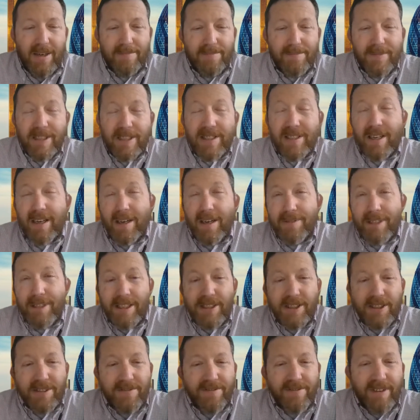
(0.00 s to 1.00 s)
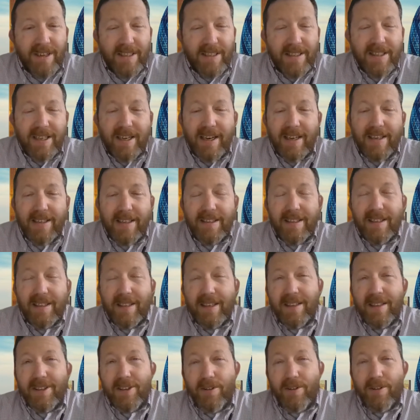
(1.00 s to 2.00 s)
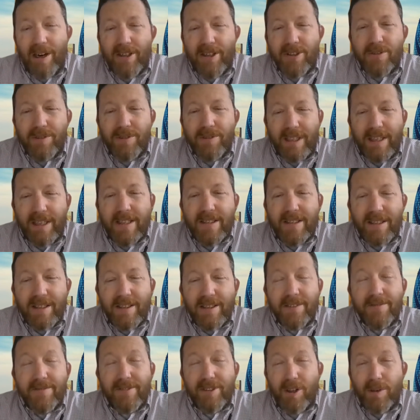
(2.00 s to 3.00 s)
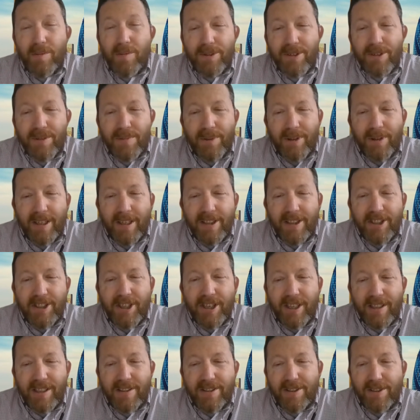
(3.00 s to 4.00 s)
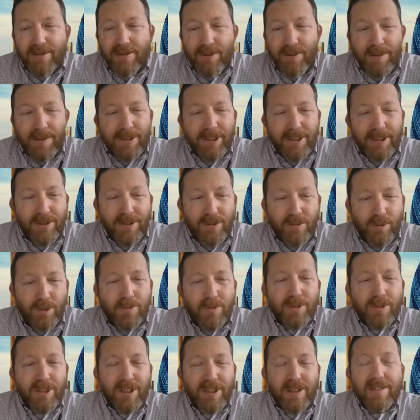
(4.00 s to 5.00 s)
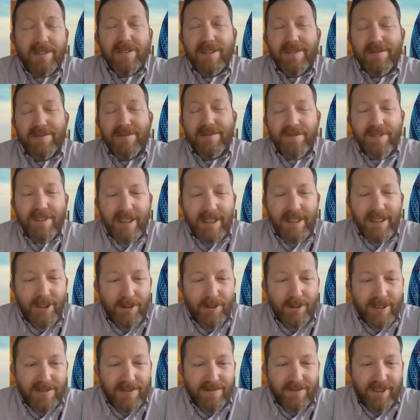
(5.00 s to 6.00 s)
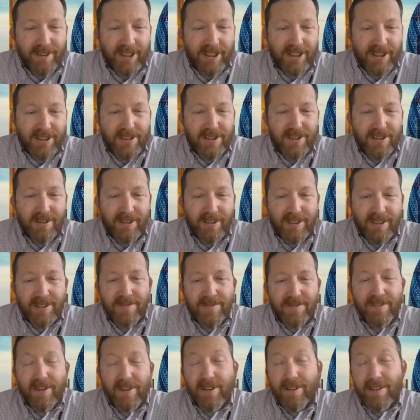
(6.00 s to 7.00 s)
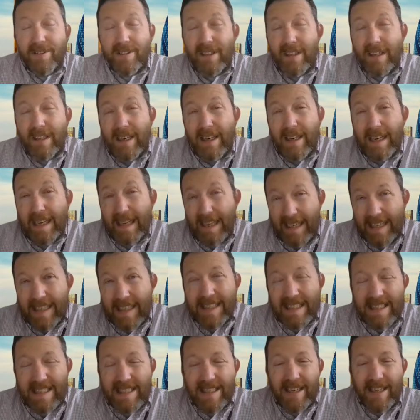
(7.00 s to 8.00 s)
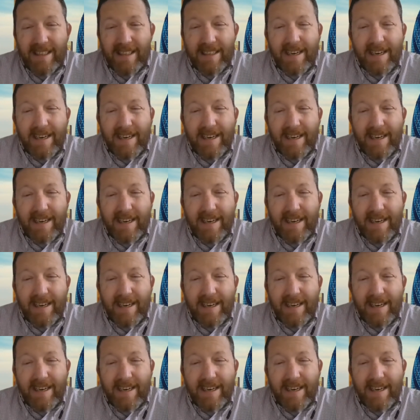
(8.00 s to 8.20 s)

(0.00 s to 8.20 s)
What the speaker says: This combination of Fed tightening and the gradual easing of global supply chain disruptions will result in U.S. inflation starting to fall in the second